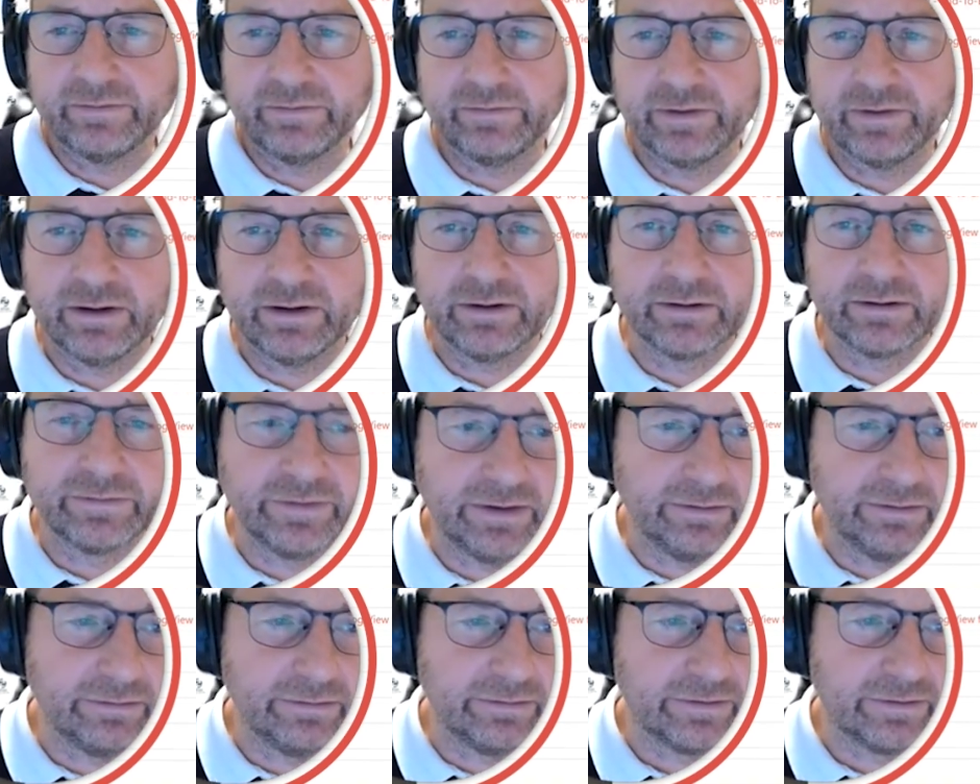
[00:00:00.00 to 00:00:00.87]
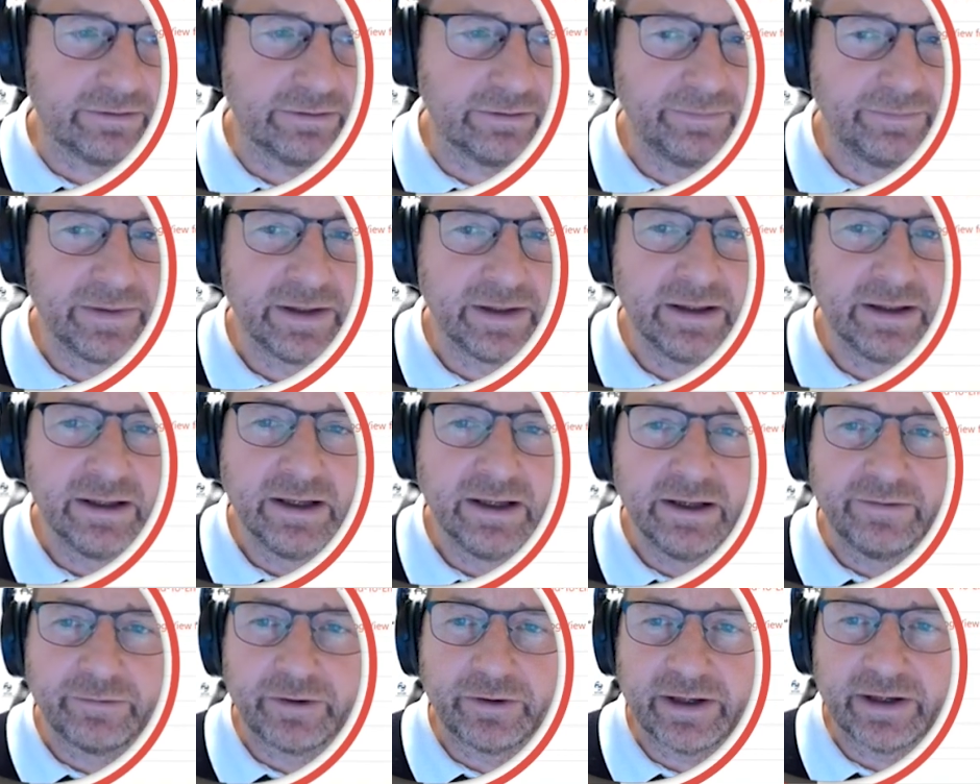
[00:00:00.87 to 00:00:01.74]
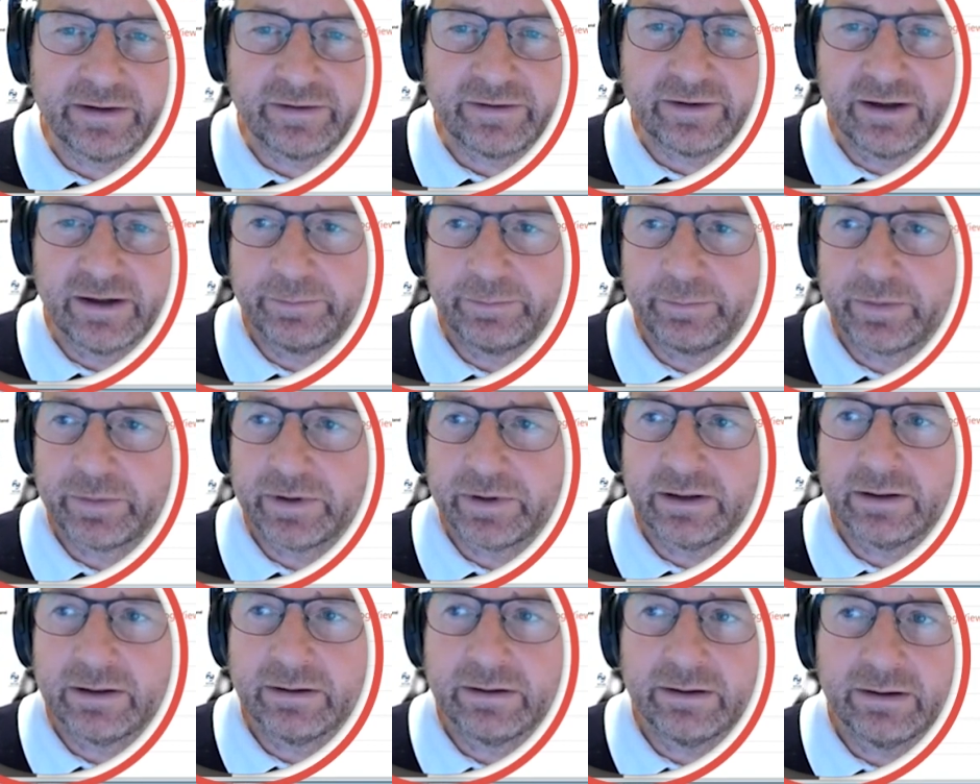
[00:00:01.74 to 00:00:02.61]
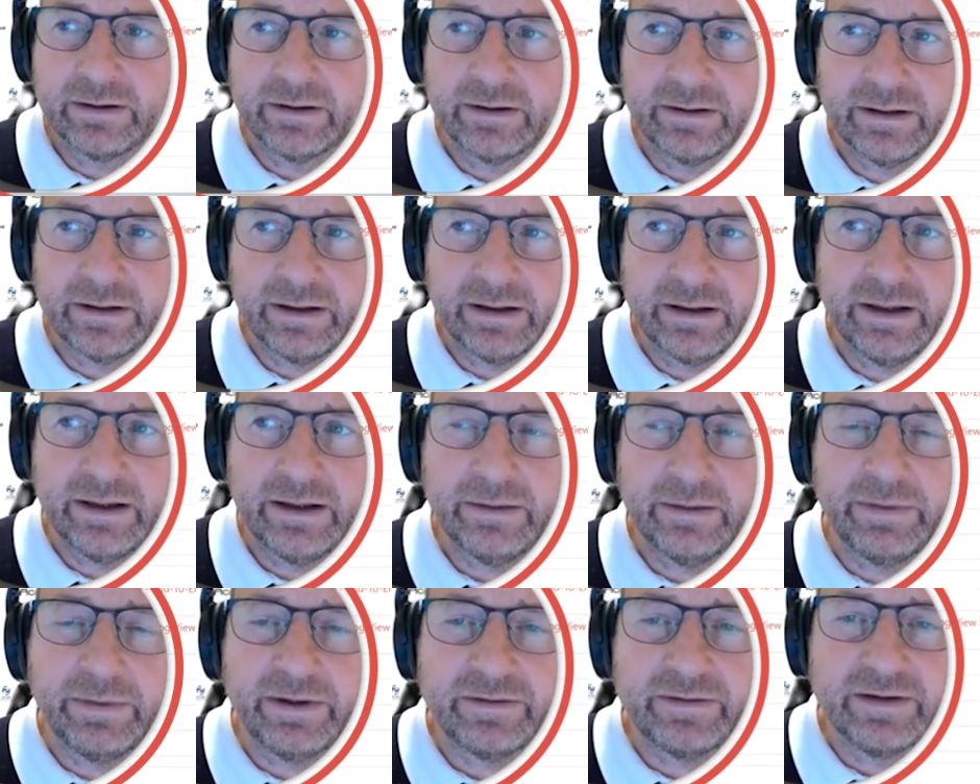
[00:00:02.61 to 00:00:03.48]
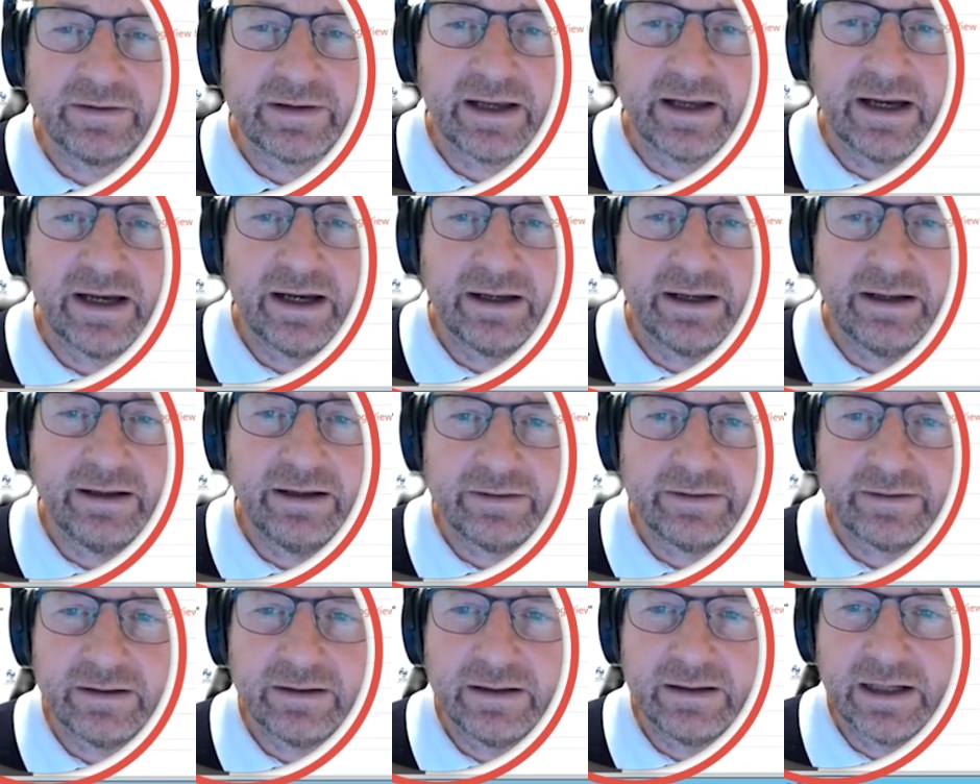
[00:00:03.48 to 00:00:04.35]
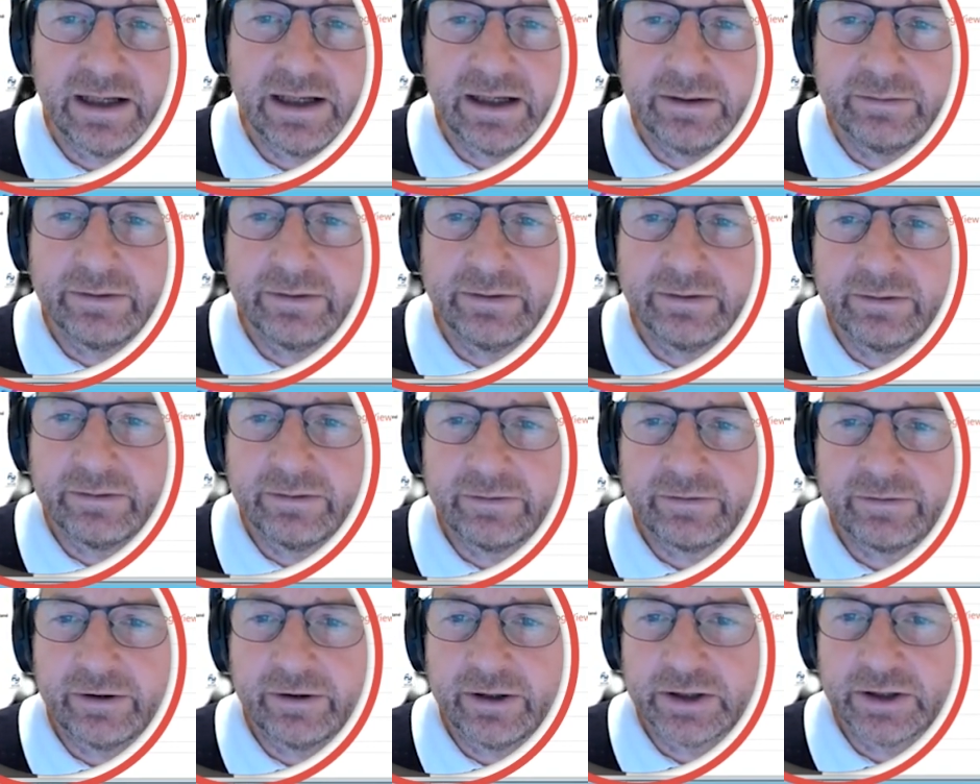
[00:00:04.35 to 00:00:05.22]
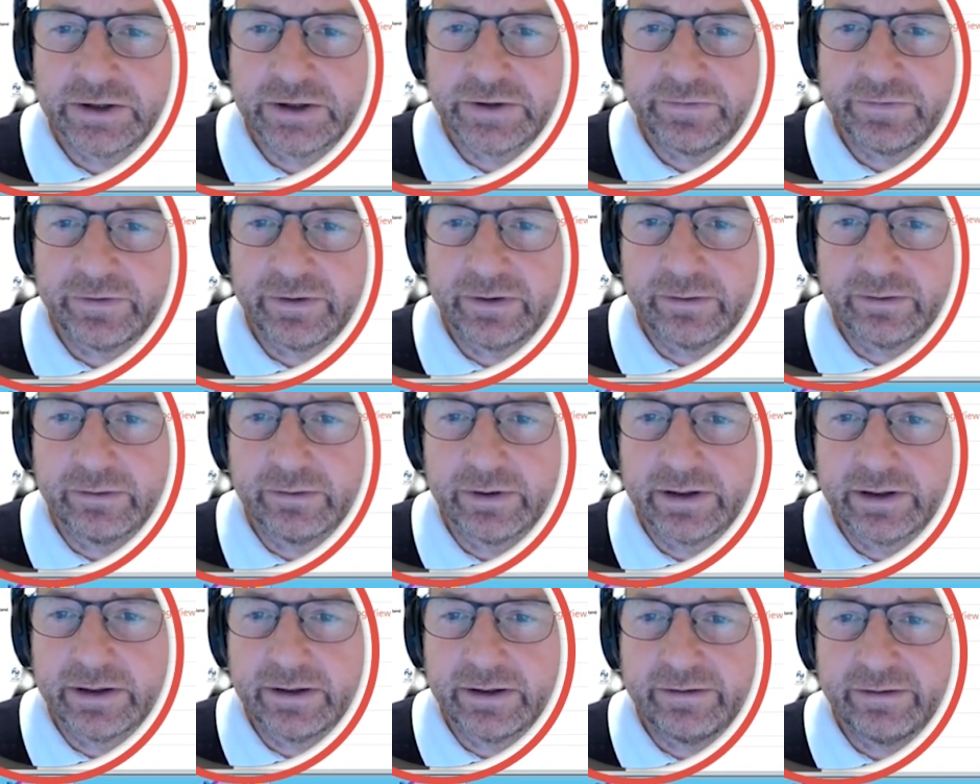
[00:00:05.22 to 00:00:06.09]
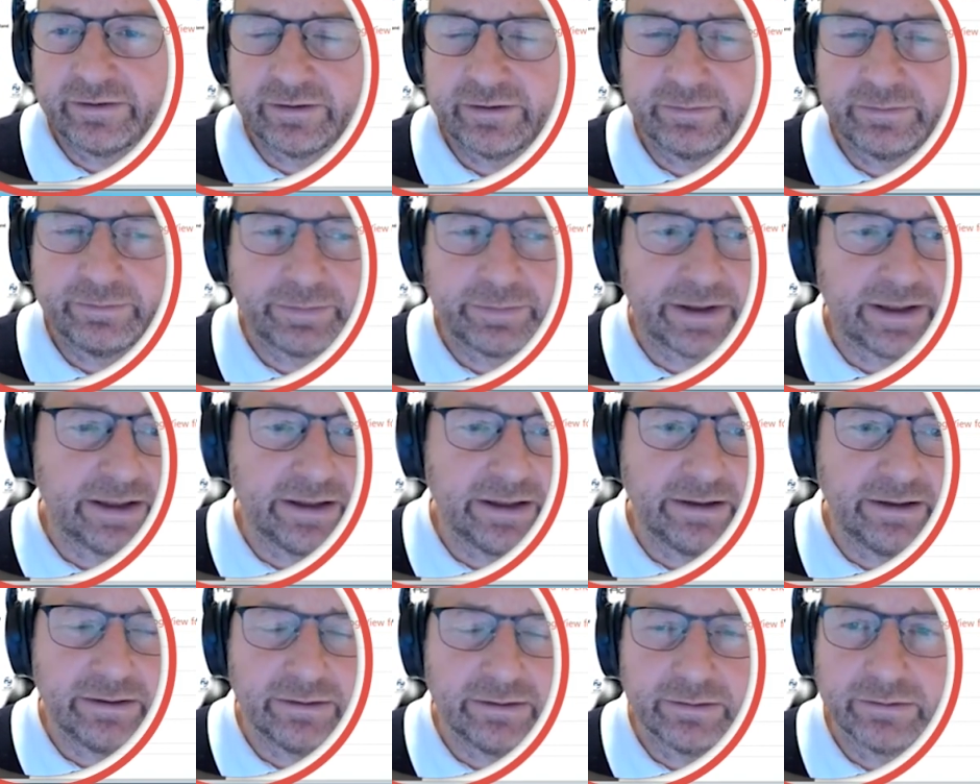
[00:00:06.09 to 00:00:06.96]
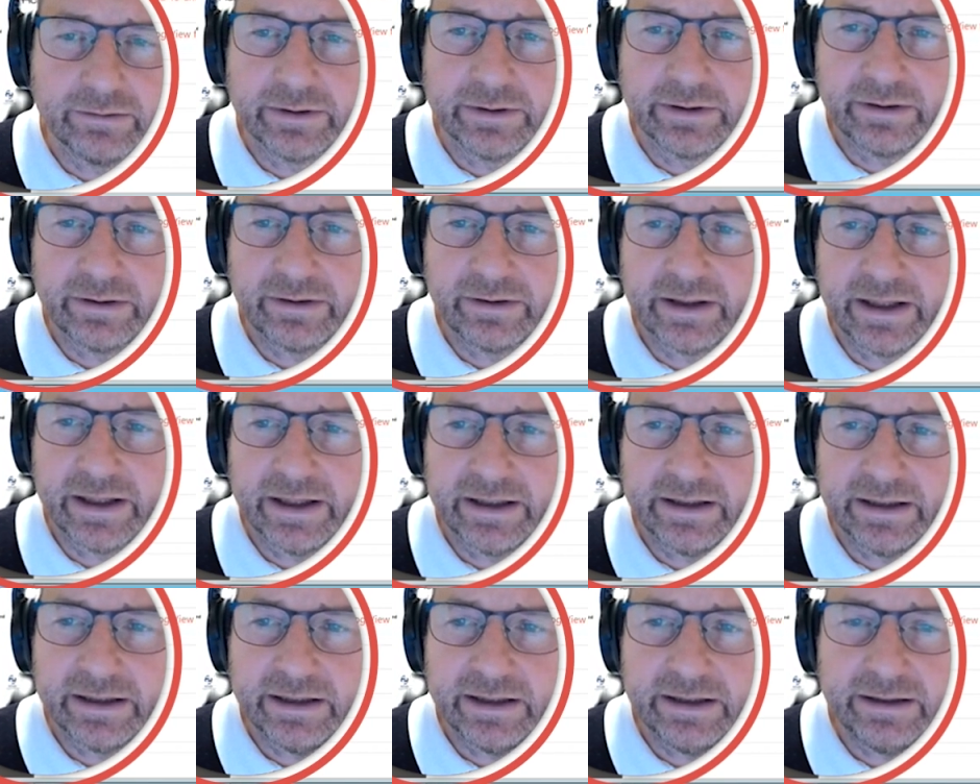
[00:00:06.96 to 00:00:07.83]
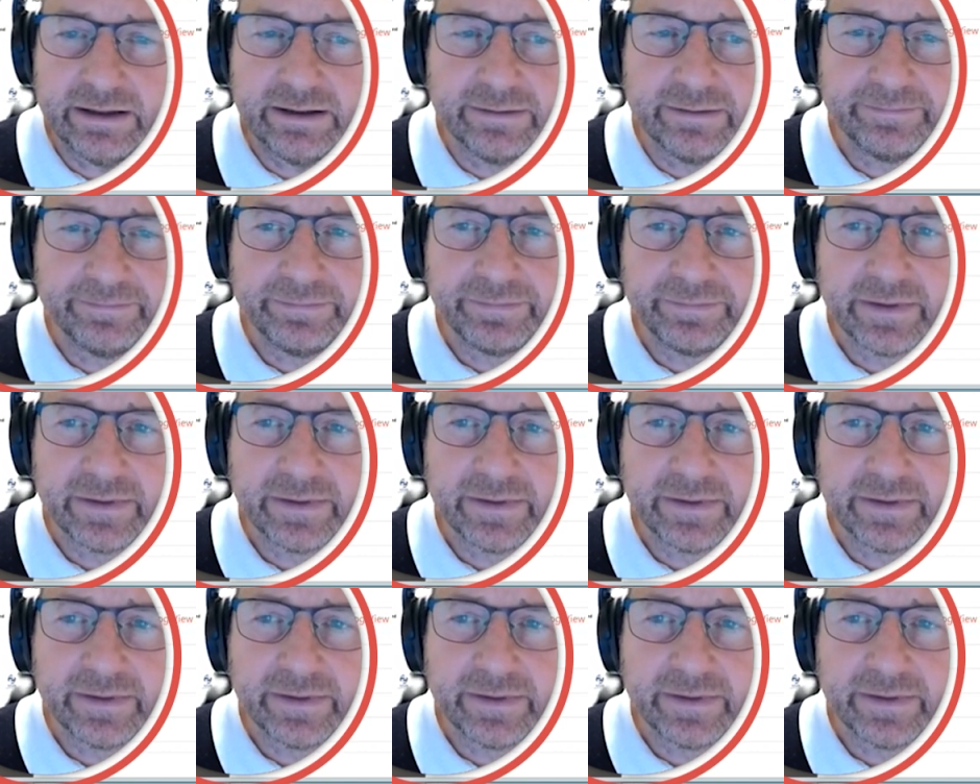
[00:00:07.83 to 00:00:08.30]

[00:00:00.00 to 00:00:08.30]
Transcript: of log views. For example, the business guy is allowed to search for orders by order ID.